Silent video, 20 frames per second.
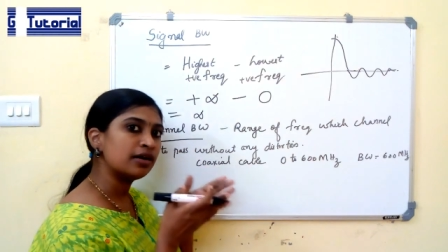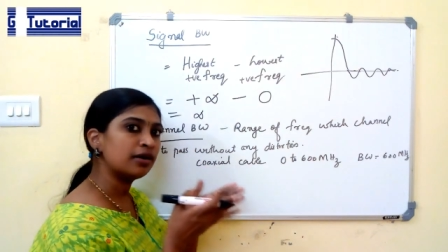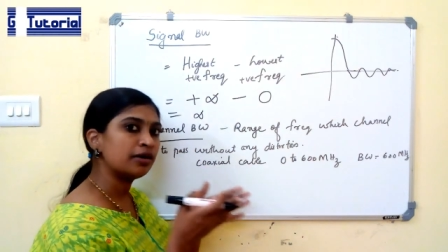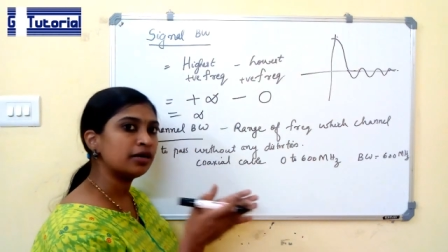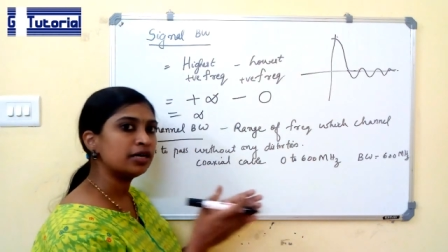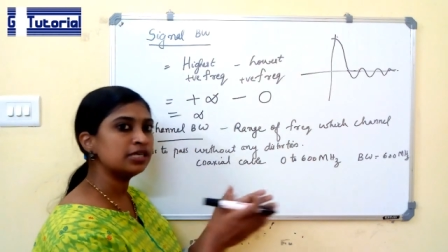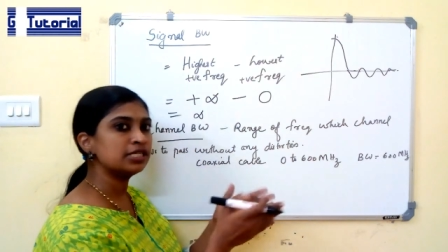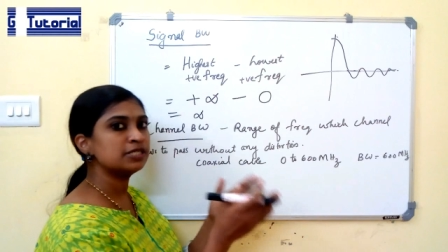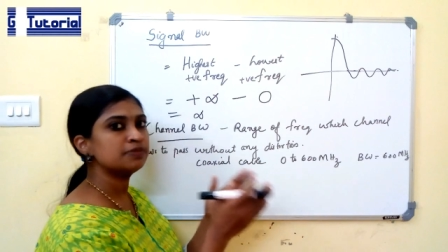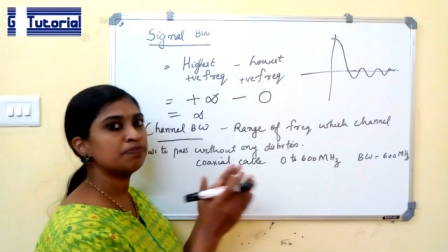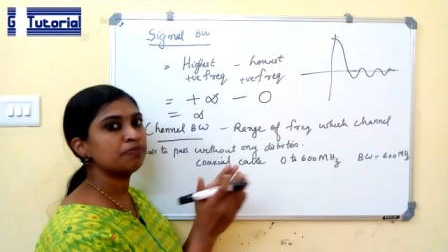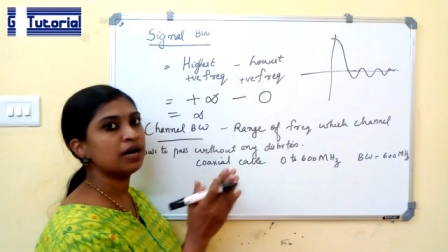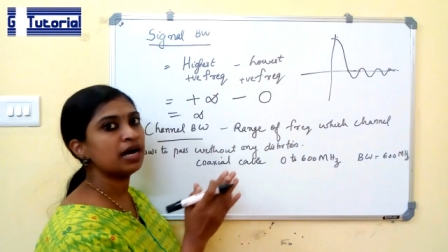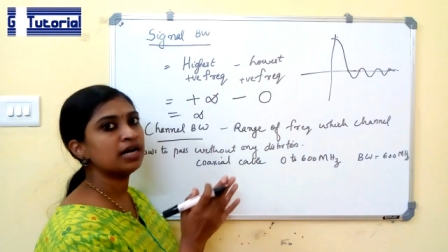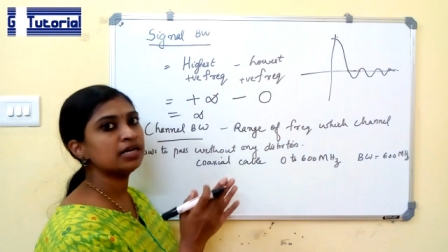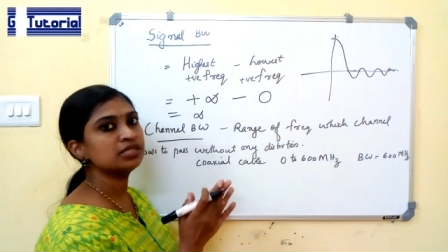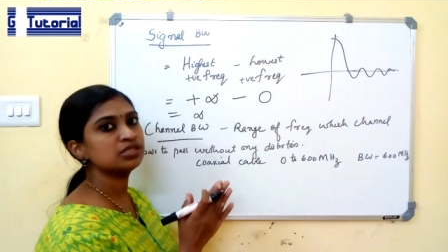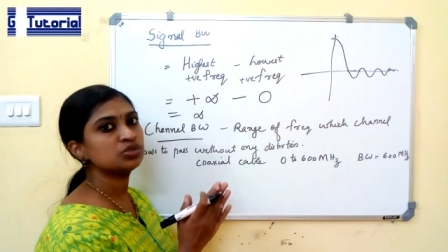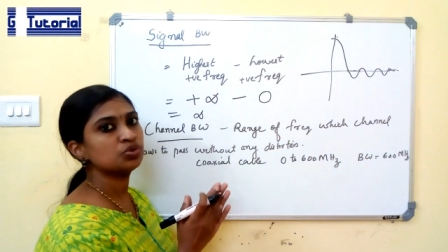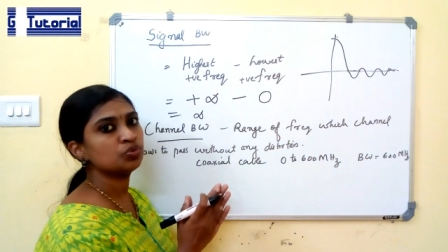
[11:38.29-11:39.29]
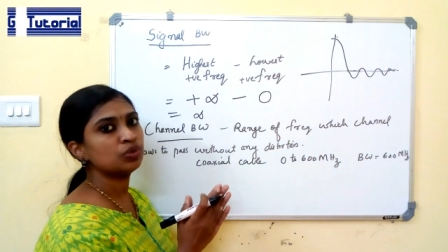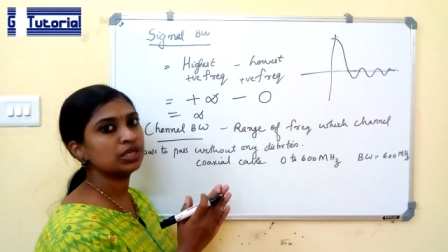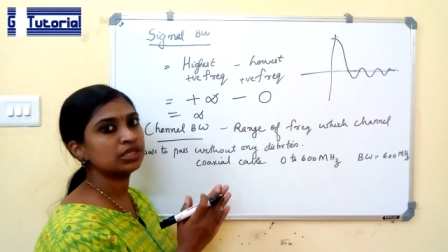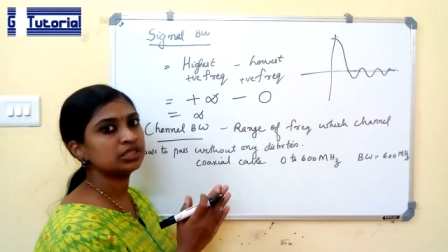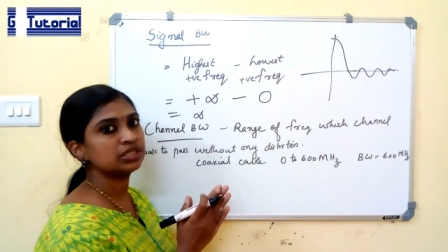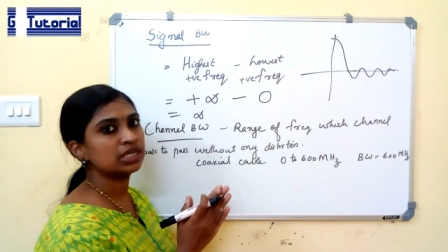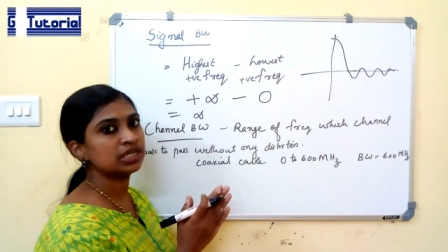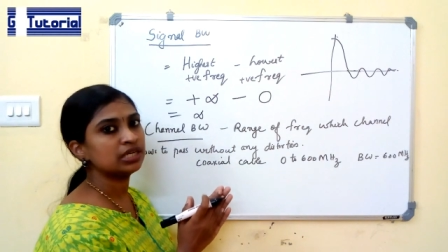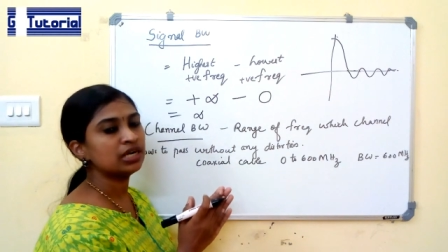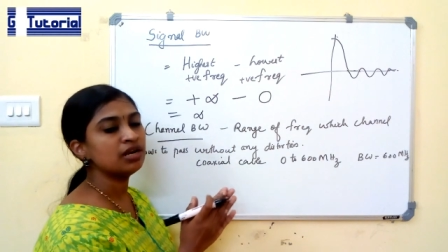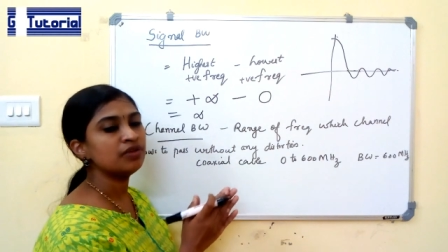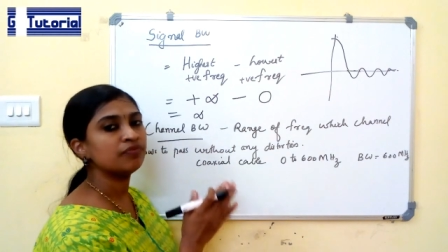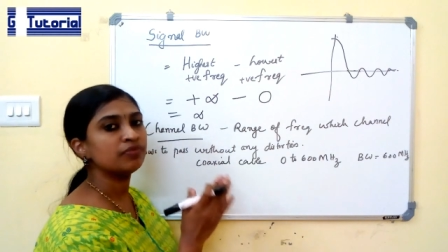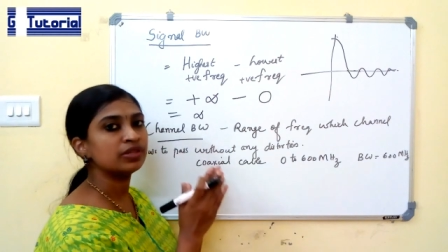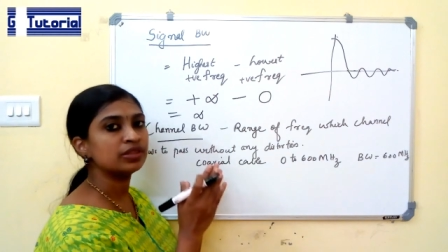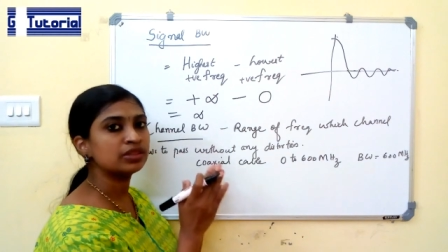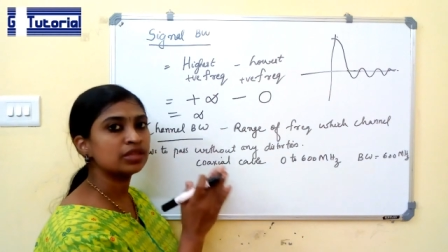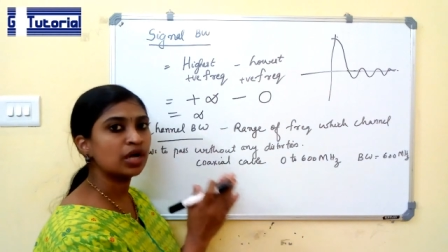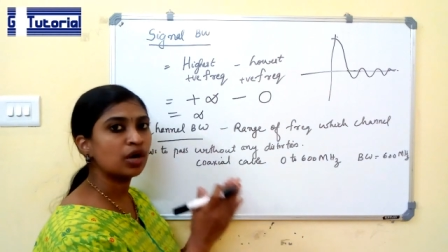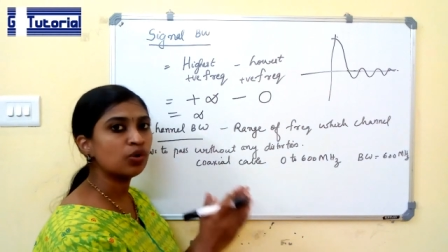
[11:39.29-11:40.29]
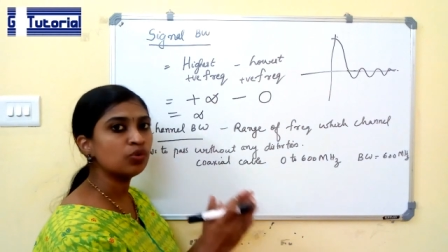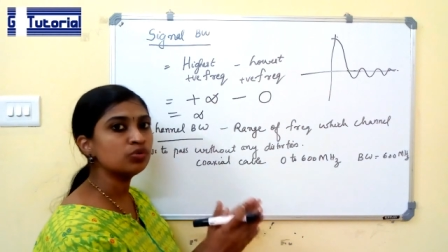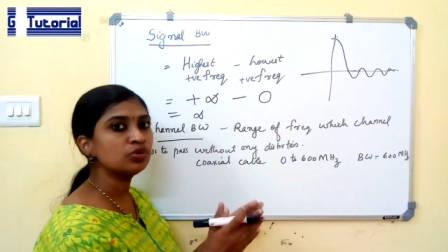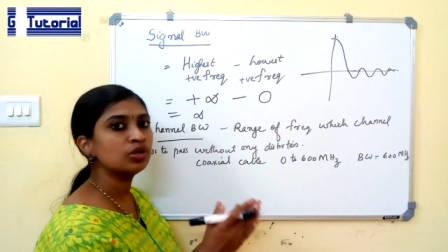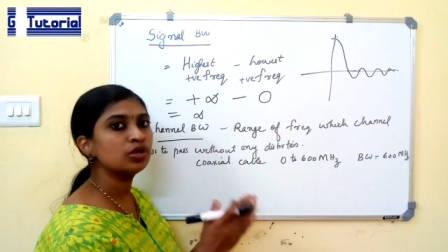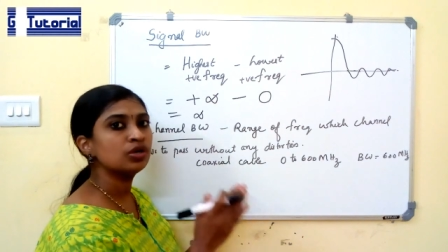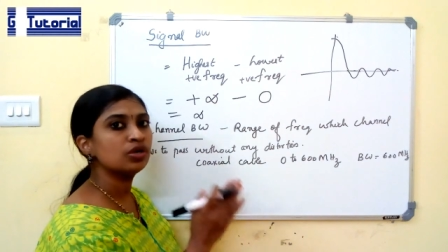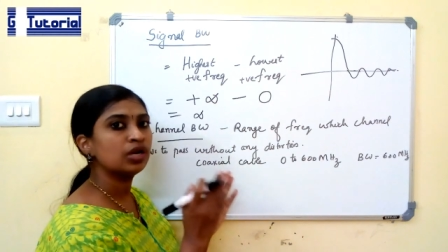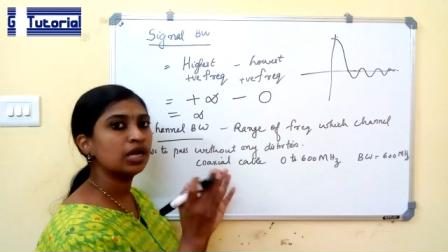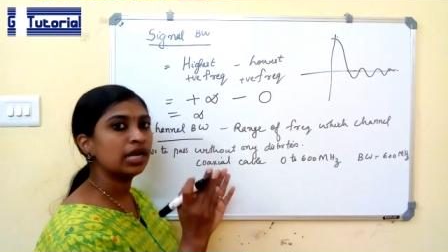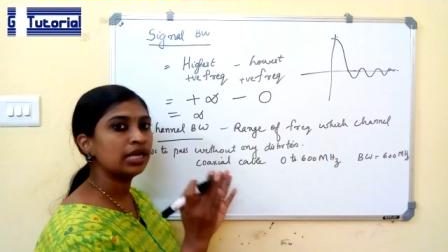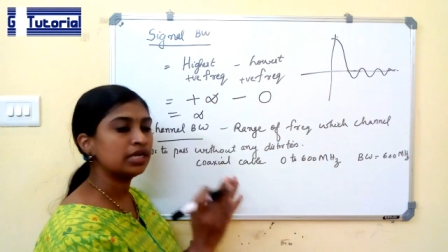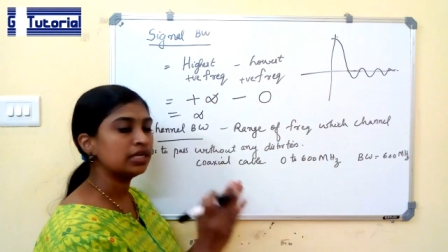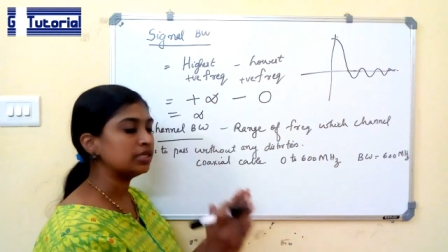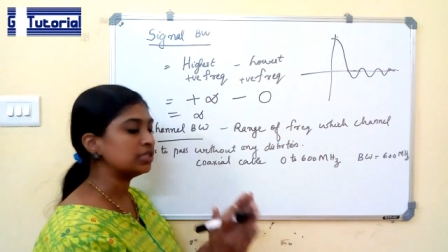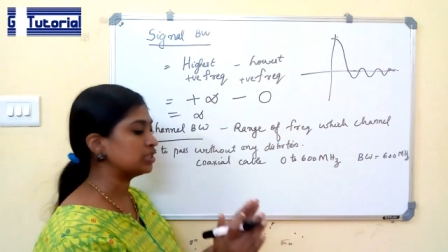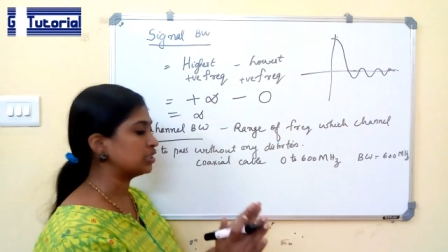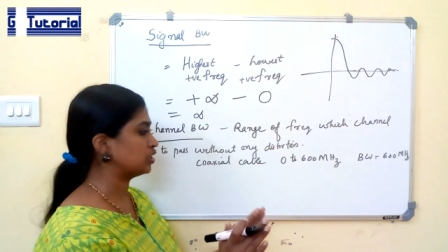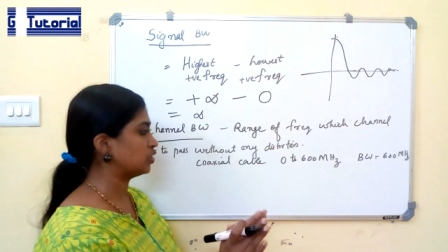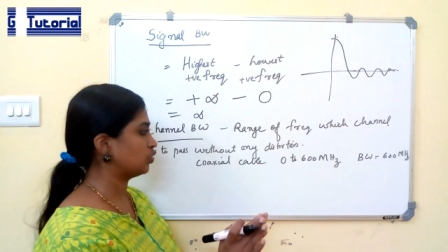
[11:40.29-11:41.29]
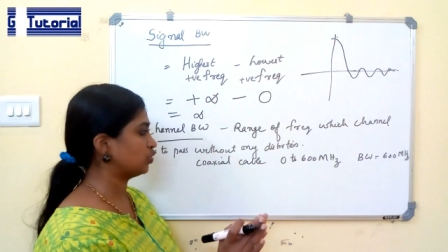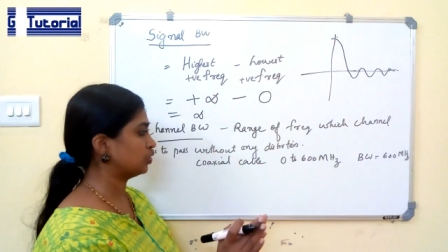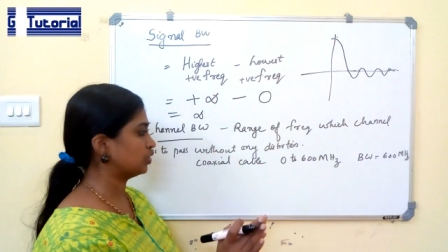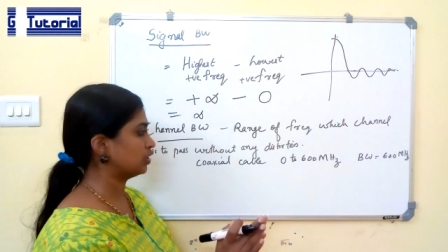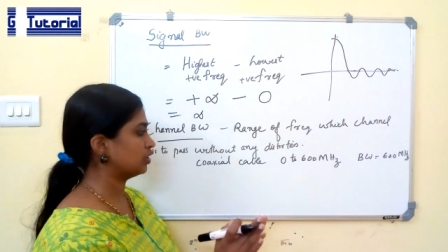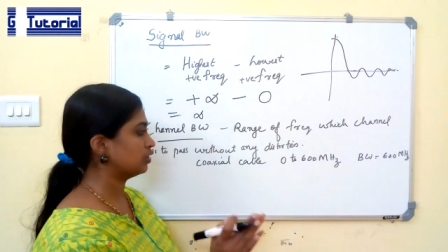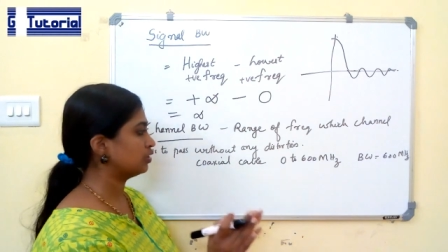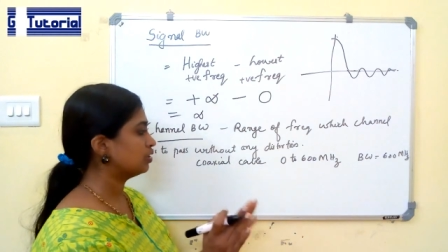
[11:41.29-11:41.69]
us pass through a channel without any distortion.